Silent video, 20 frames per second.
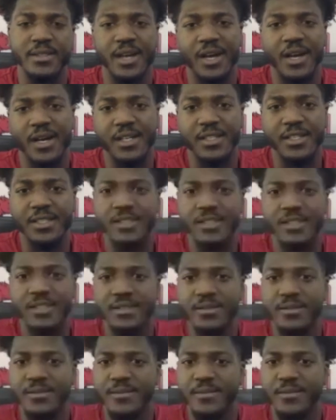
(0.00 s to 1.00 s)

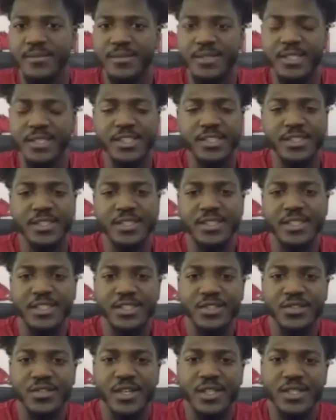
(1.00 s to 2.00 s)
Um, just
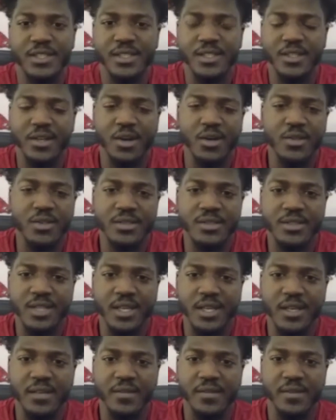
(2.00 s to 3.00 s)
just trusting the coaching
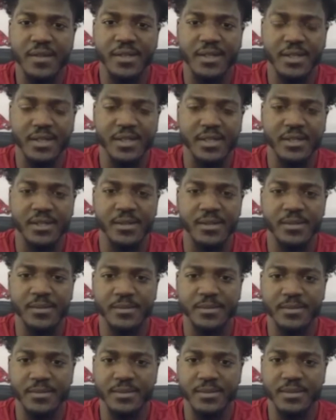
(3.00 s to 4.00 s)
staff and
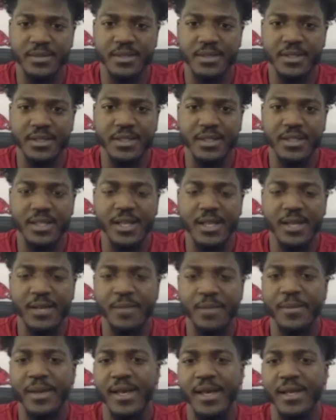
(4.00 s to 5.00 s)
um and letting
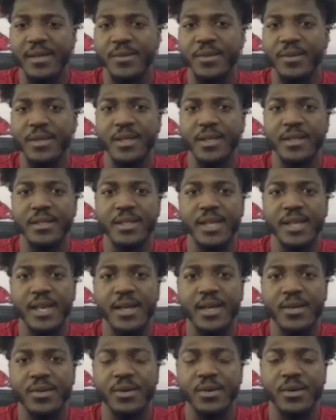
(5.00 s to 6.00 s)
them handle
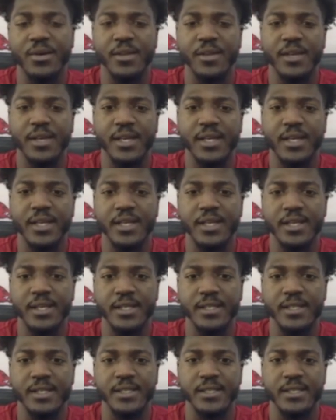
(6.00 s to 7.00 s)
handle all that
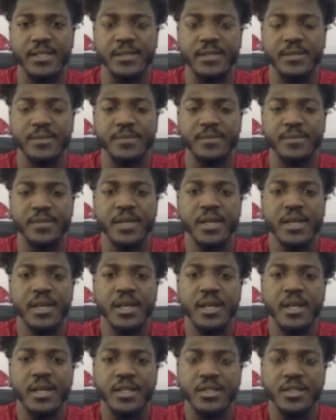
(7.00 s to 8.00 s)
and um
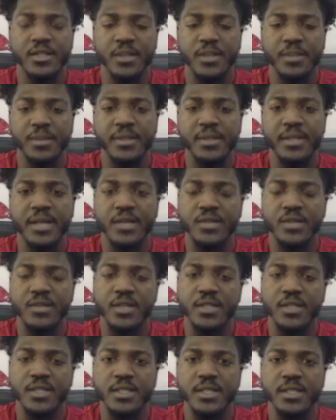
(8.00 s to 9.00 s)
try putting out
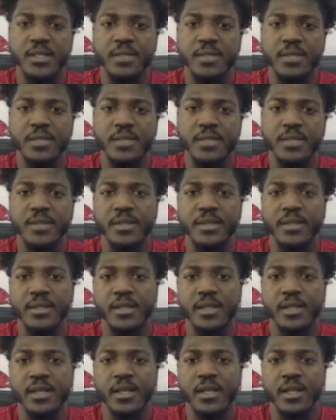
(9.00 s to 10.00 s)
trust in them
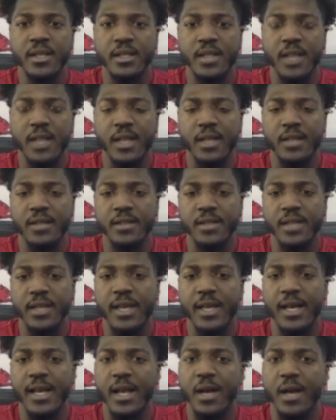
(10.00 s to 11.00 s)
and like they
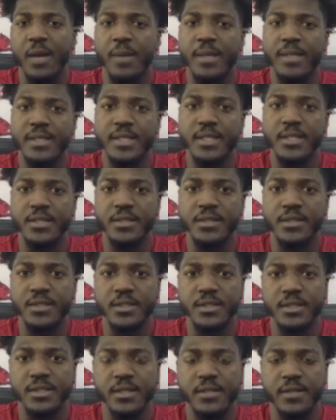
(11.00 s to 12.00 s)
got our best interests
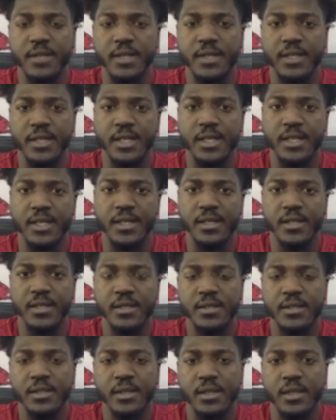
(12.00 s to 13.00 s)
and stuff like that.
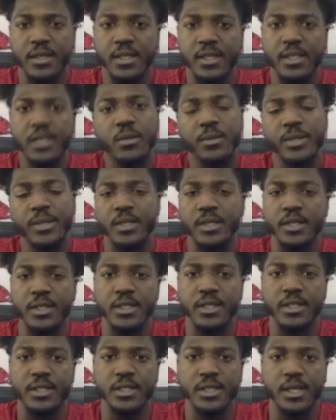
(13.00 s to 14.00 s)
So he gonna be
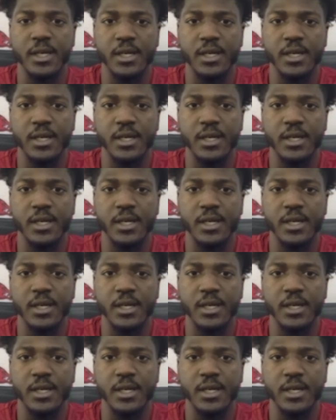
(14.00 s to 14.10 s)
good.